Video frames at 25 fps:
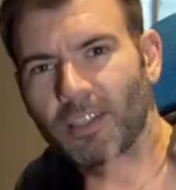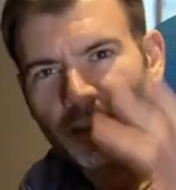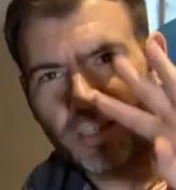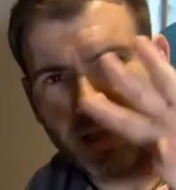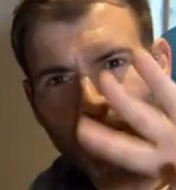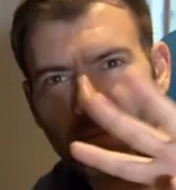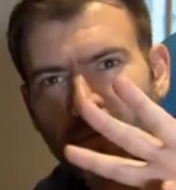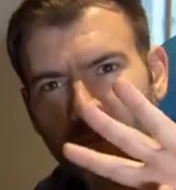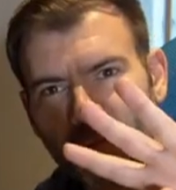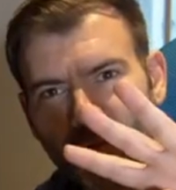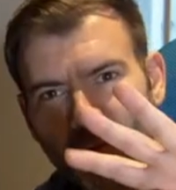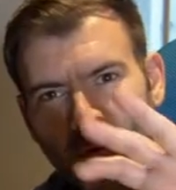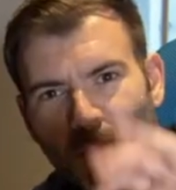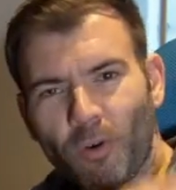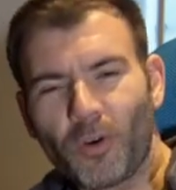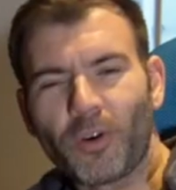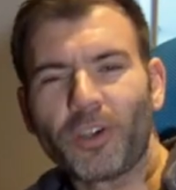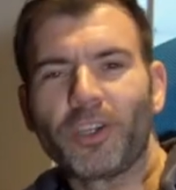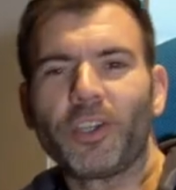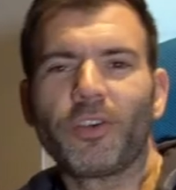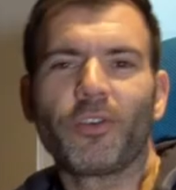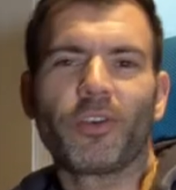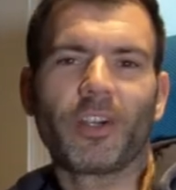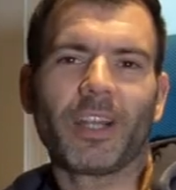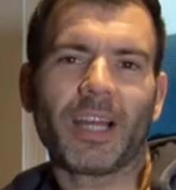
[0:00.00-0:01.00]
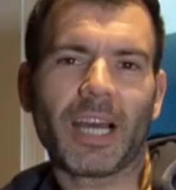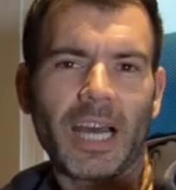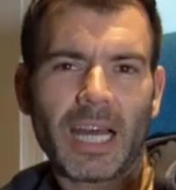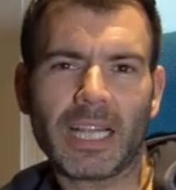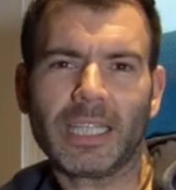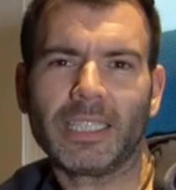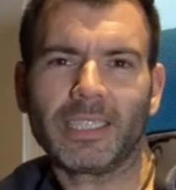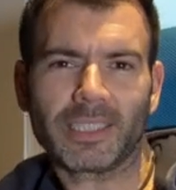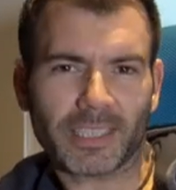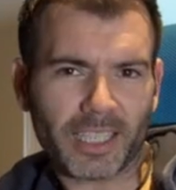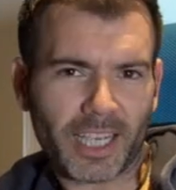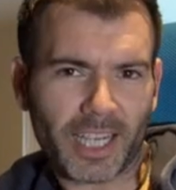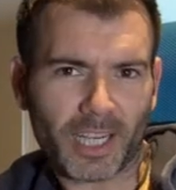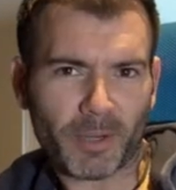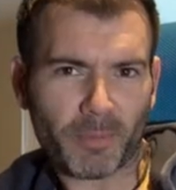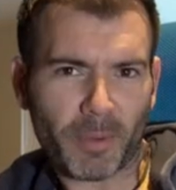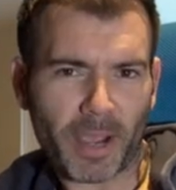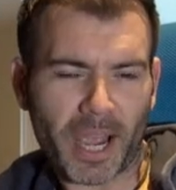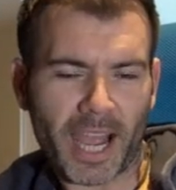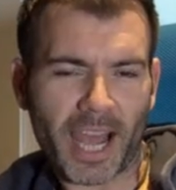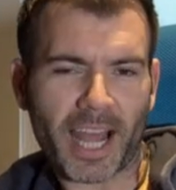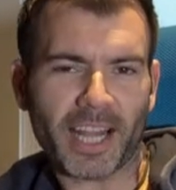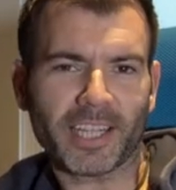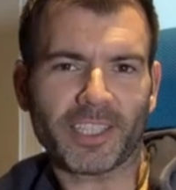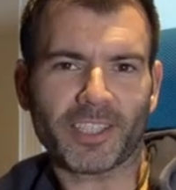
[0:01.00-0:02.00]
Number four, you're an unsigned
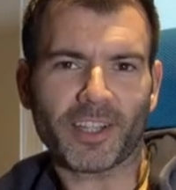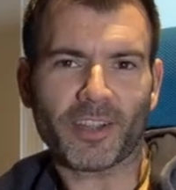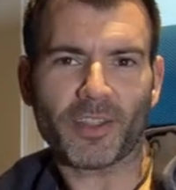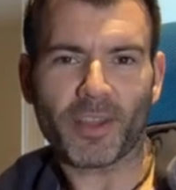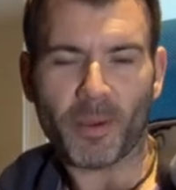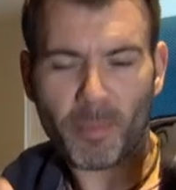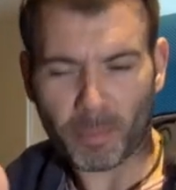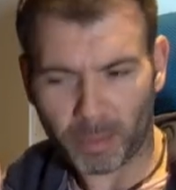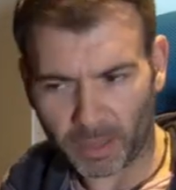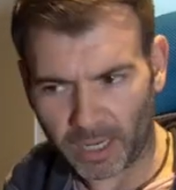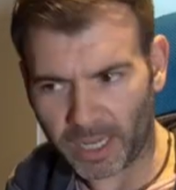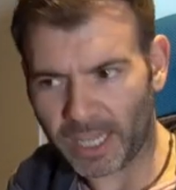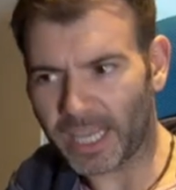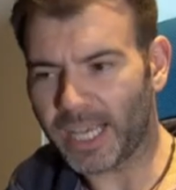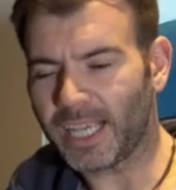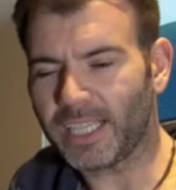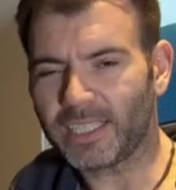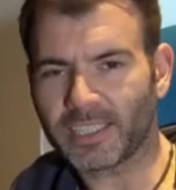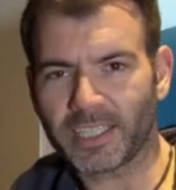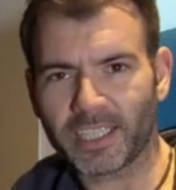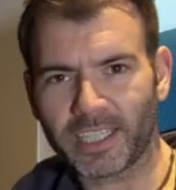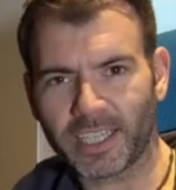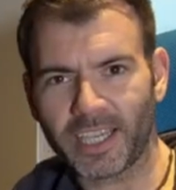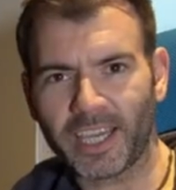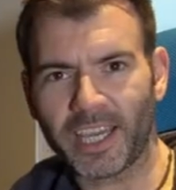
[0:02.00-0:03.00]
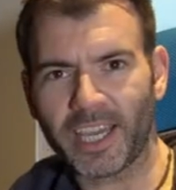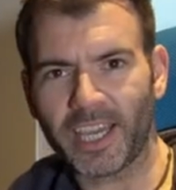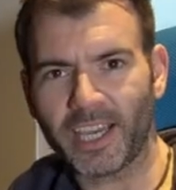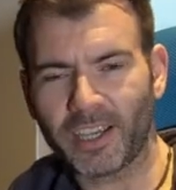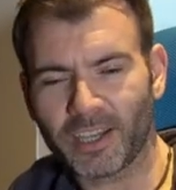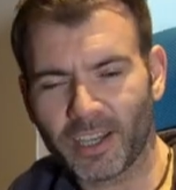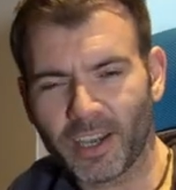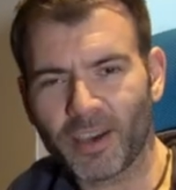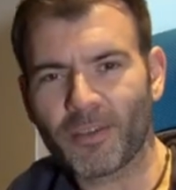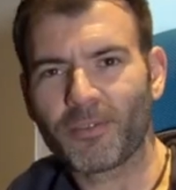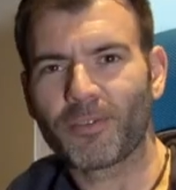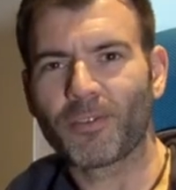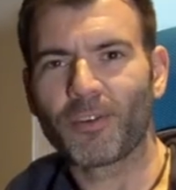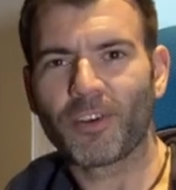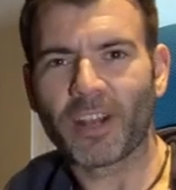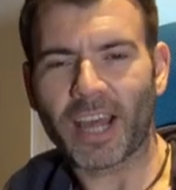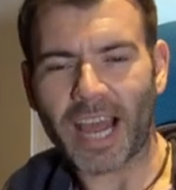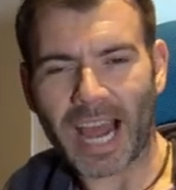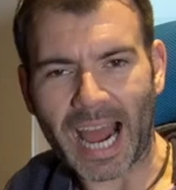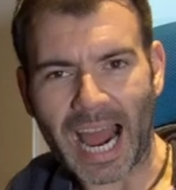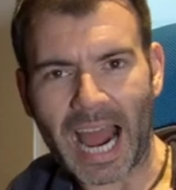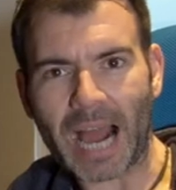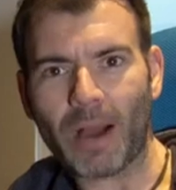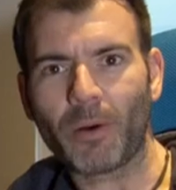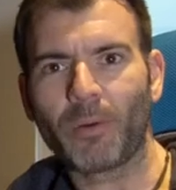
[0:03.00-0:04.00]
band that plays a gig for an
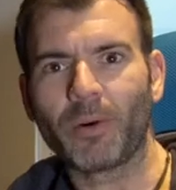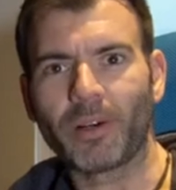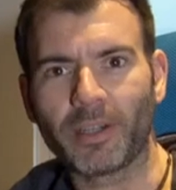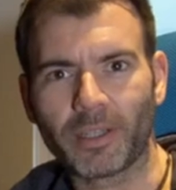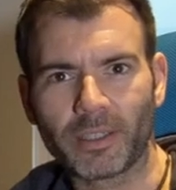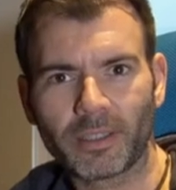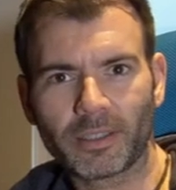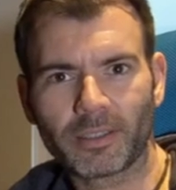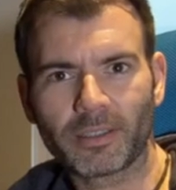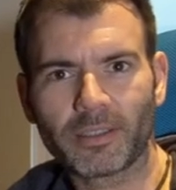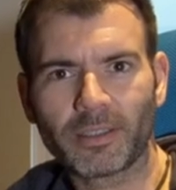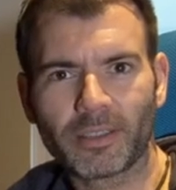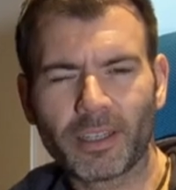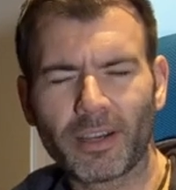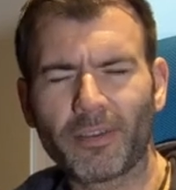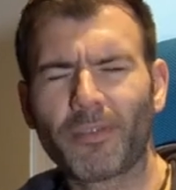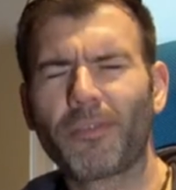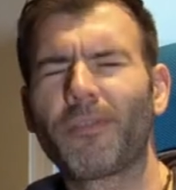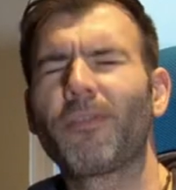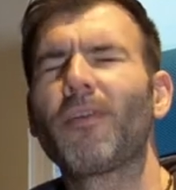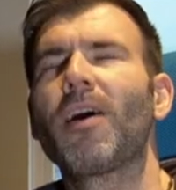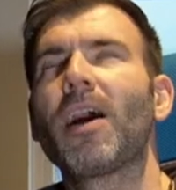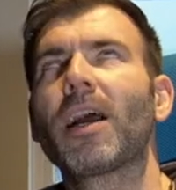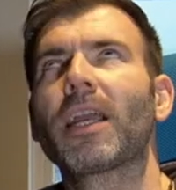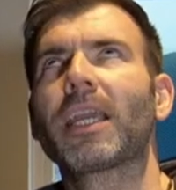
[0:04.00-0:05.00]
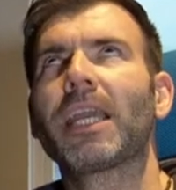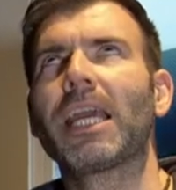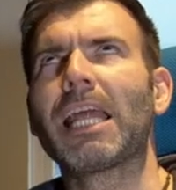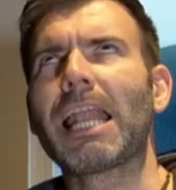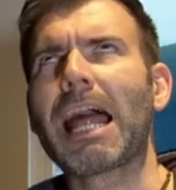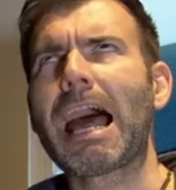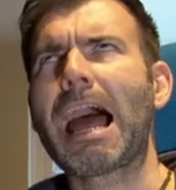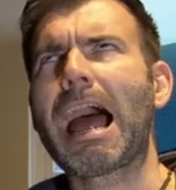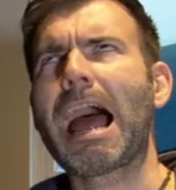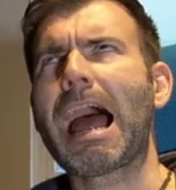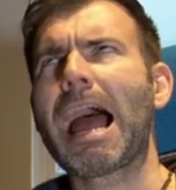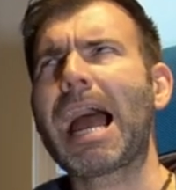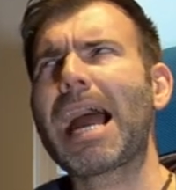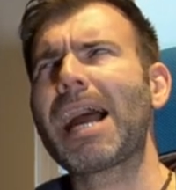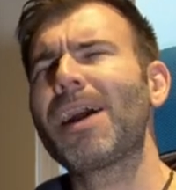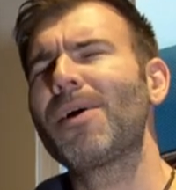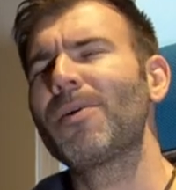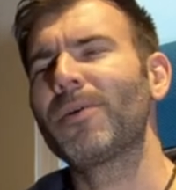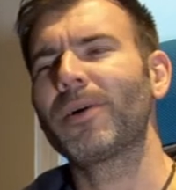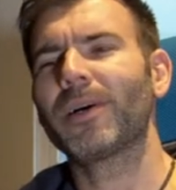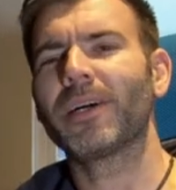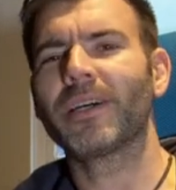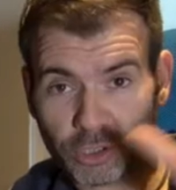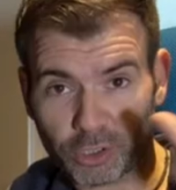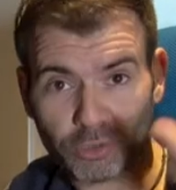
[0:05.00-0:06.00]
hour. A fucking
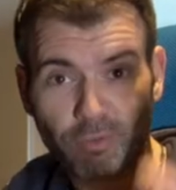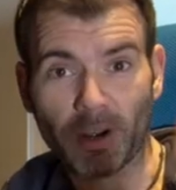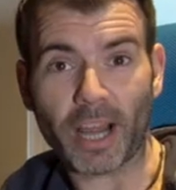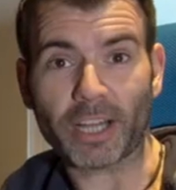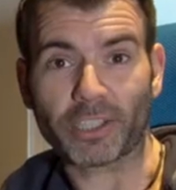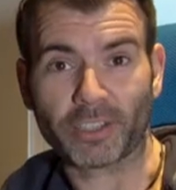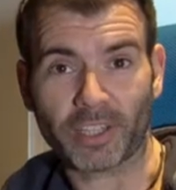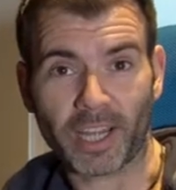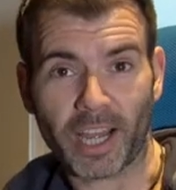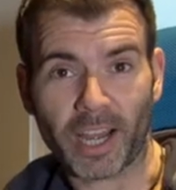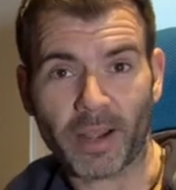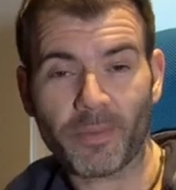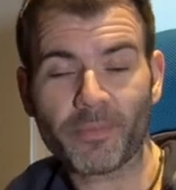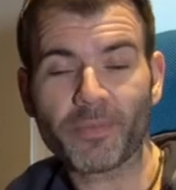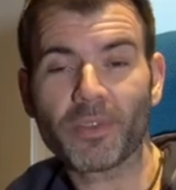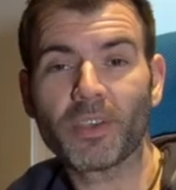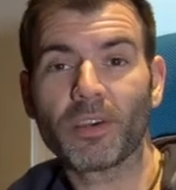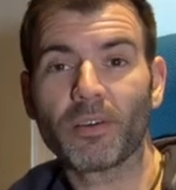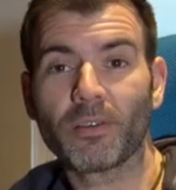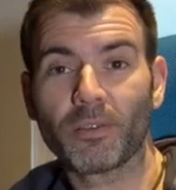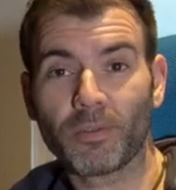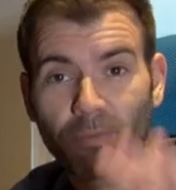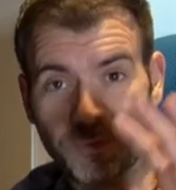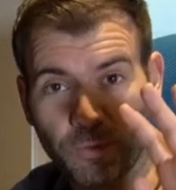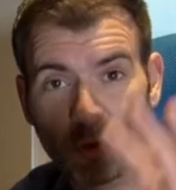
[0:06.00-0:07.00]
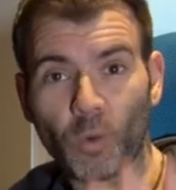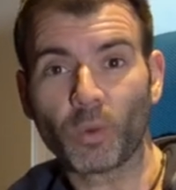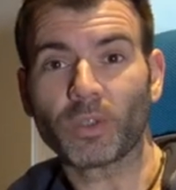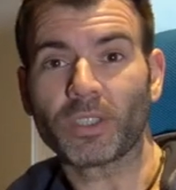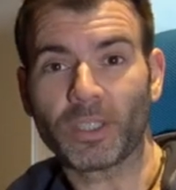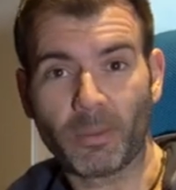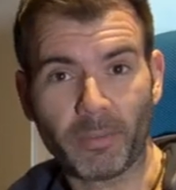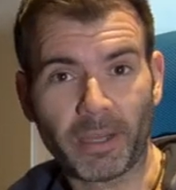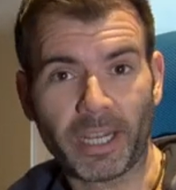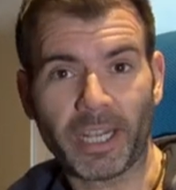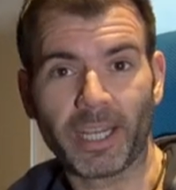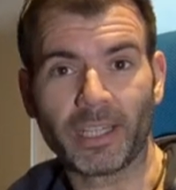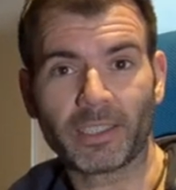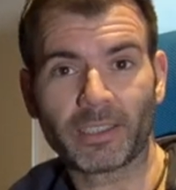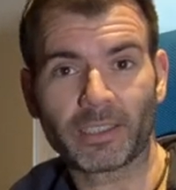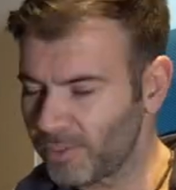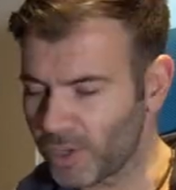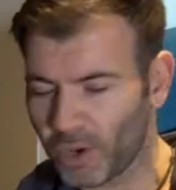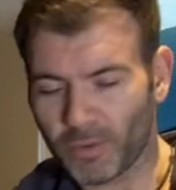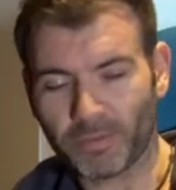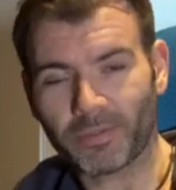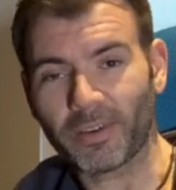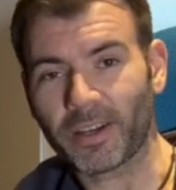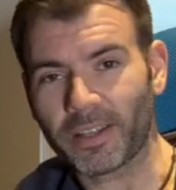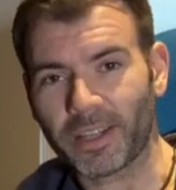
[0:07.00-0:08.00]
hour. Scratch that, 40 minutes.
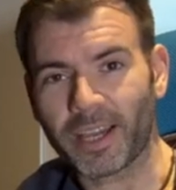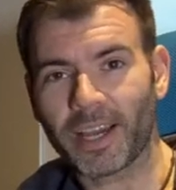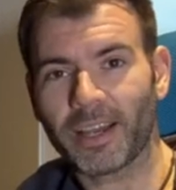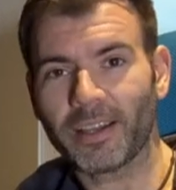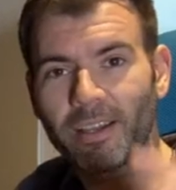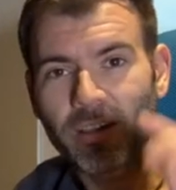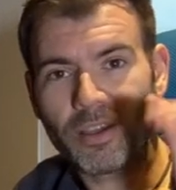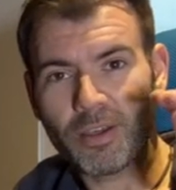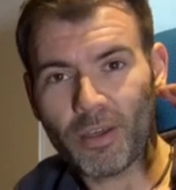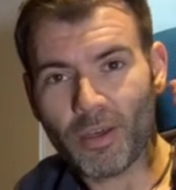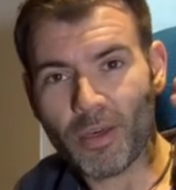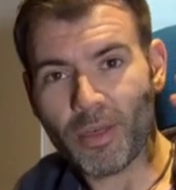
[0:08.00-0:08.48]
No, fuck that.